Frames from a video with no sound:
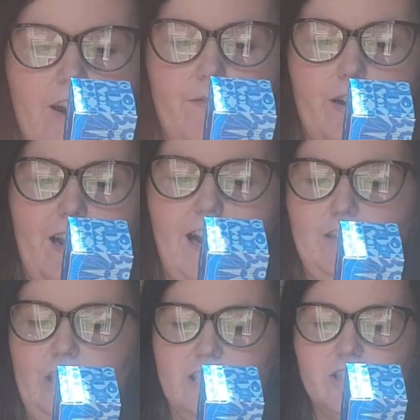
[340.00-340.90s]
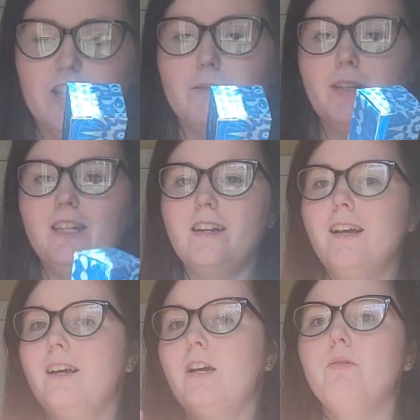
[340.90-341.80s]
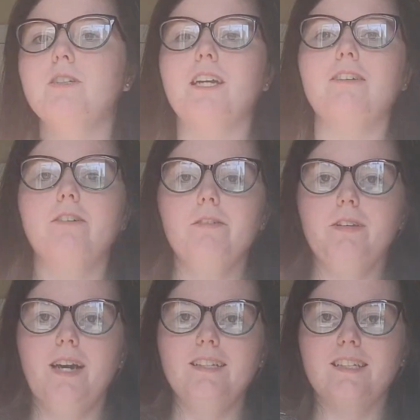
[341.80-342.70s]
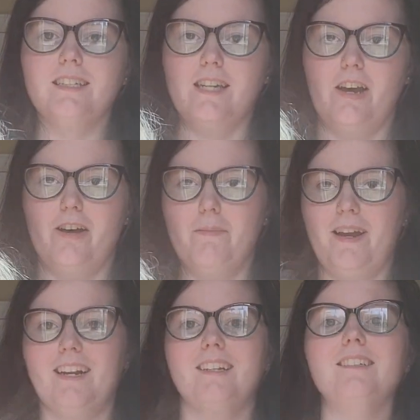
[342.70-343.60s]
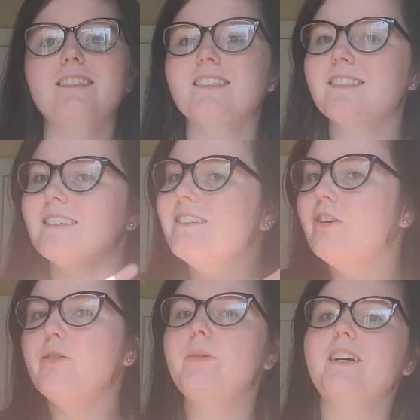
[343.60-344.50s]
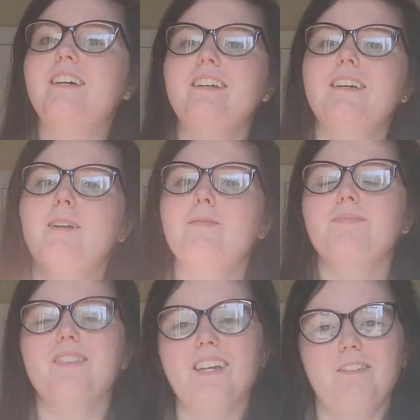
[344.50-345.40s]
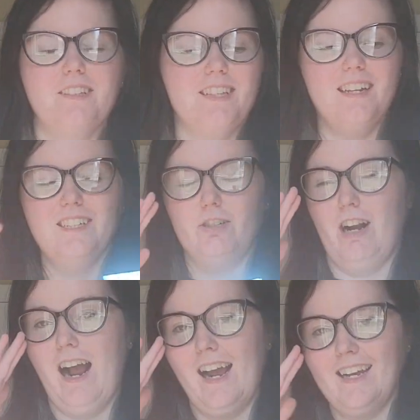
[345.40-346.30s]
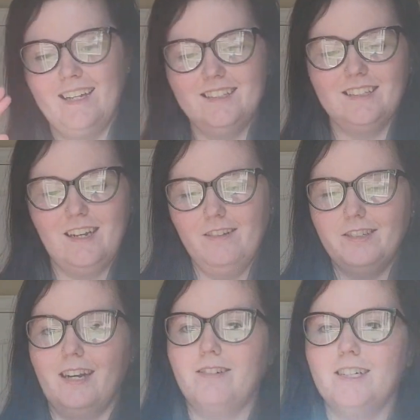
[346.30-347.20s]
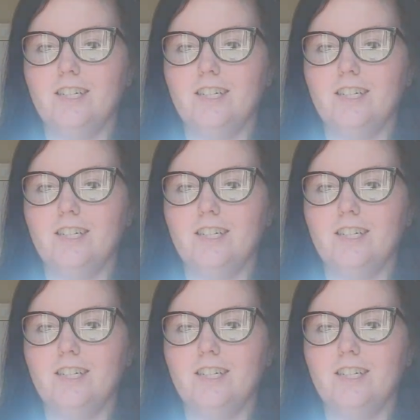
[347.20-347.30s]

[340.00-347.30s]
Overnight Hydration Treatment, which I don't know if you guys can tell. My hair is just a little bit, it feels kind of dry and stuff, so I want to